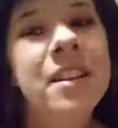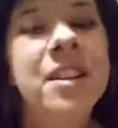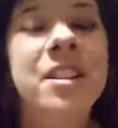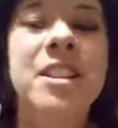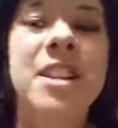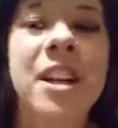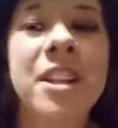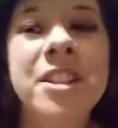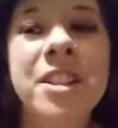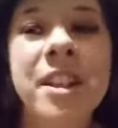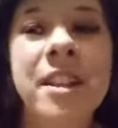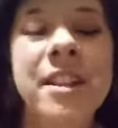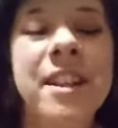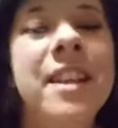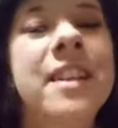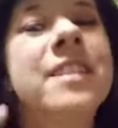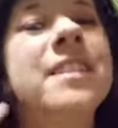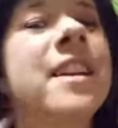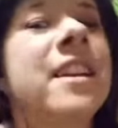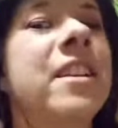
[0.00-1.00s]
You're touching
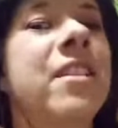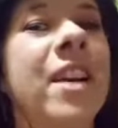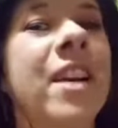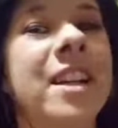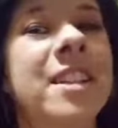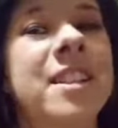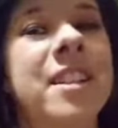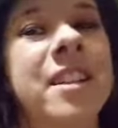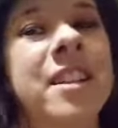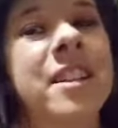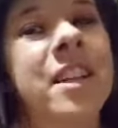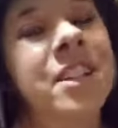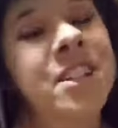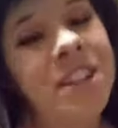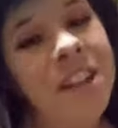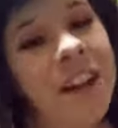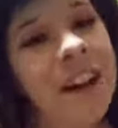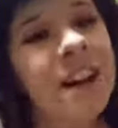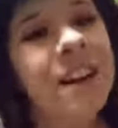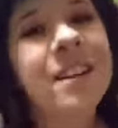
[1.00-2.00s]
things and you accidentally touch
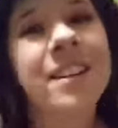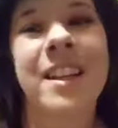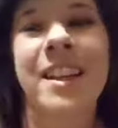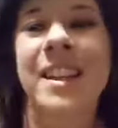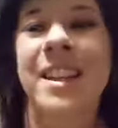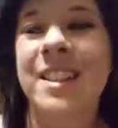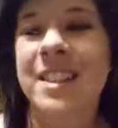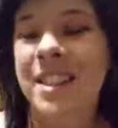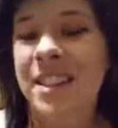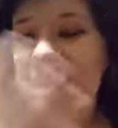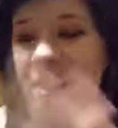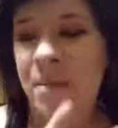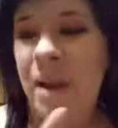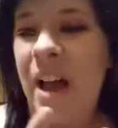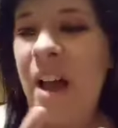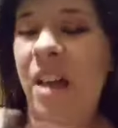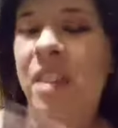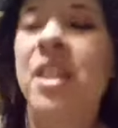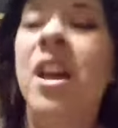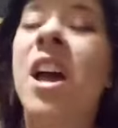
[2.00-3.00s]
your hair and then it gets in your
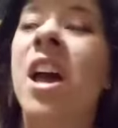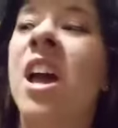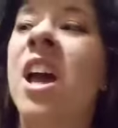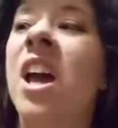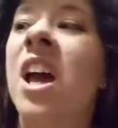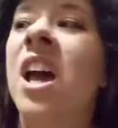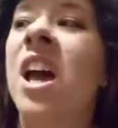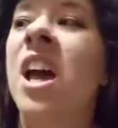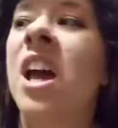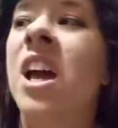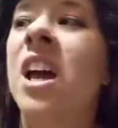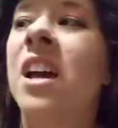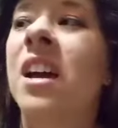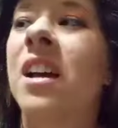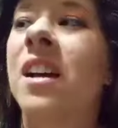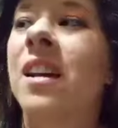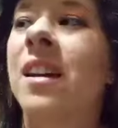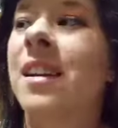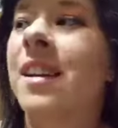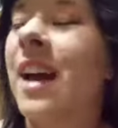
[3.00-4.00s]
mouth.
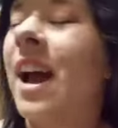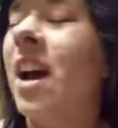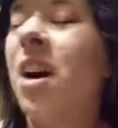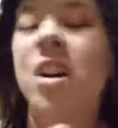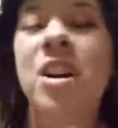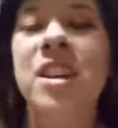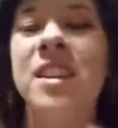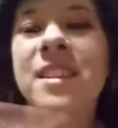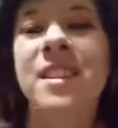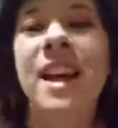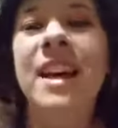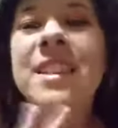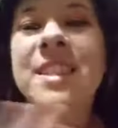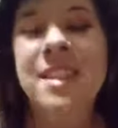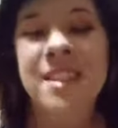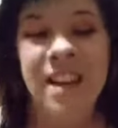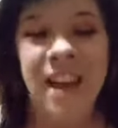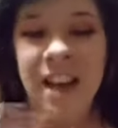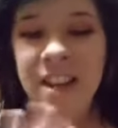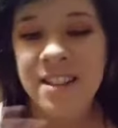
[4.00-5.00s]
Yeah, that's
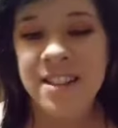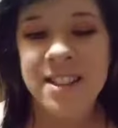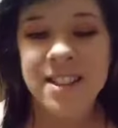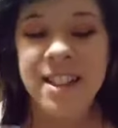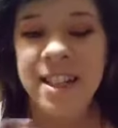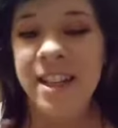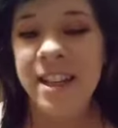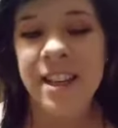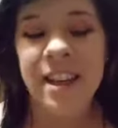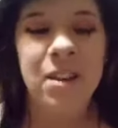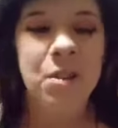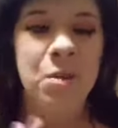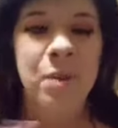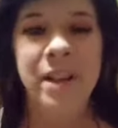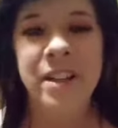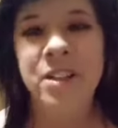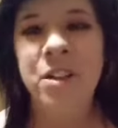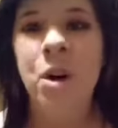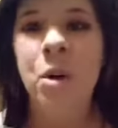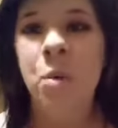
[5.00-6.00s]
nasty and
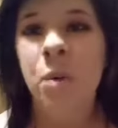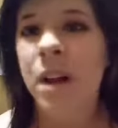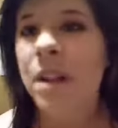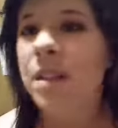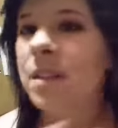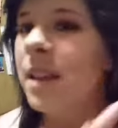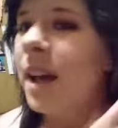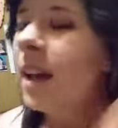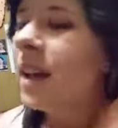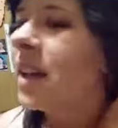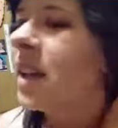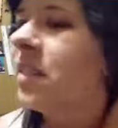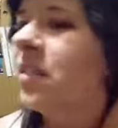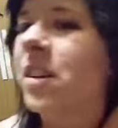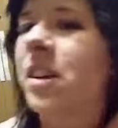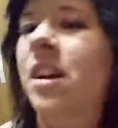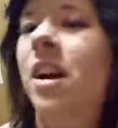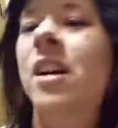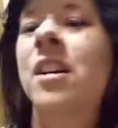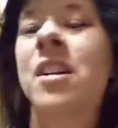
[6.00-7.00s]
we don't want that
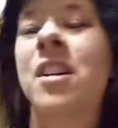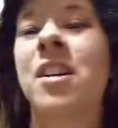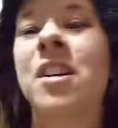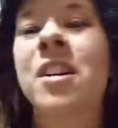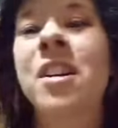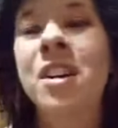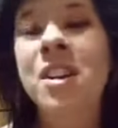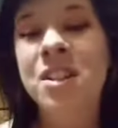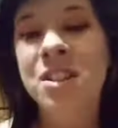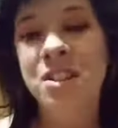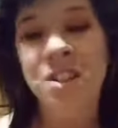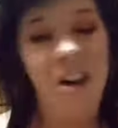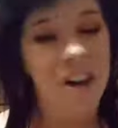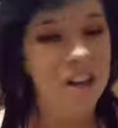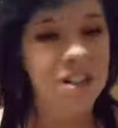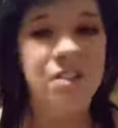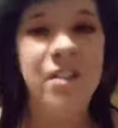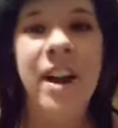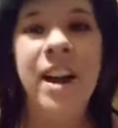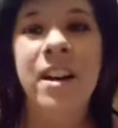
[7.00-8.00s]
even on a
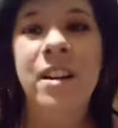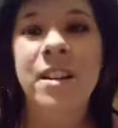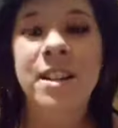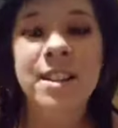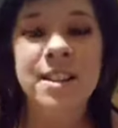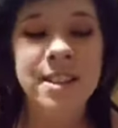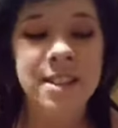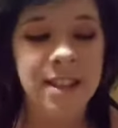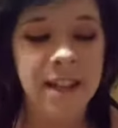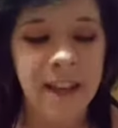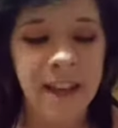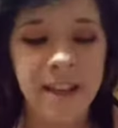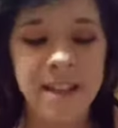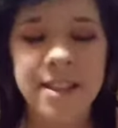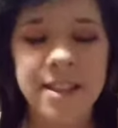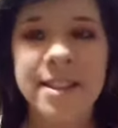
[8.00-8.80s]
non-virus day.